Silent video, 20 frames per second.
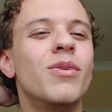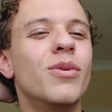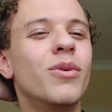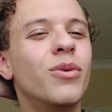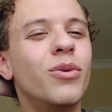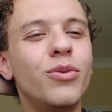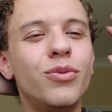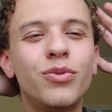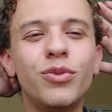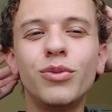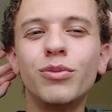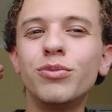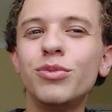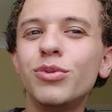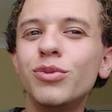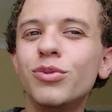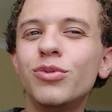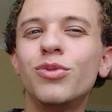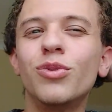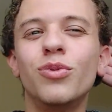awful
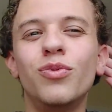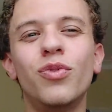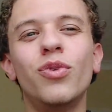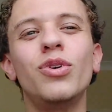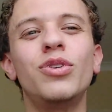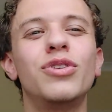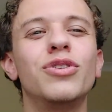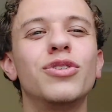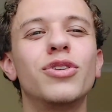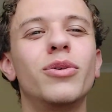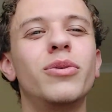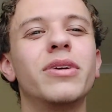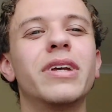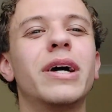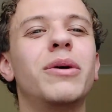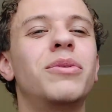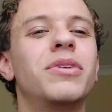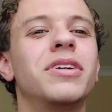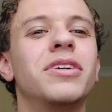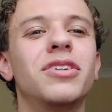mood avoiding going
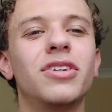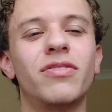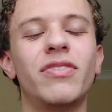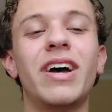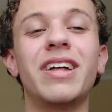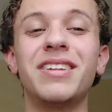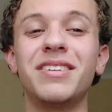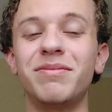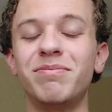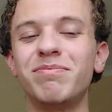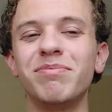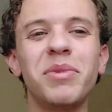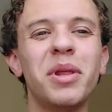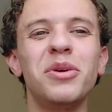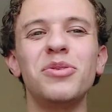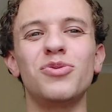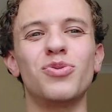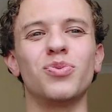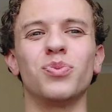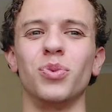out when I could have had a
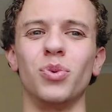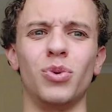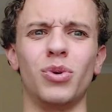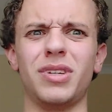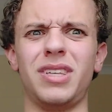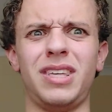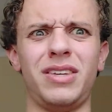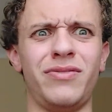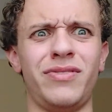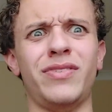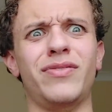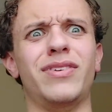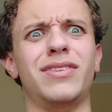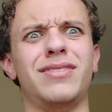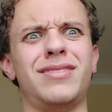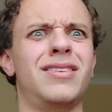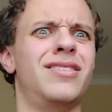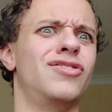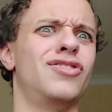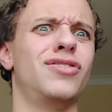nice walk, even if it's
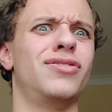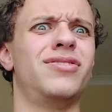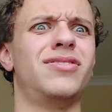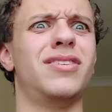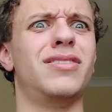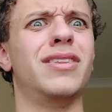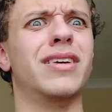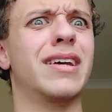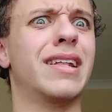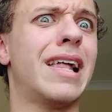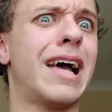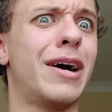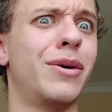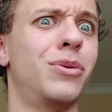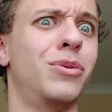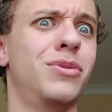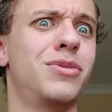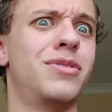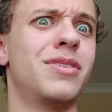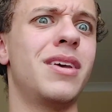just in the
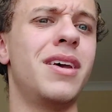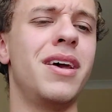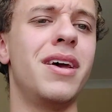clouds.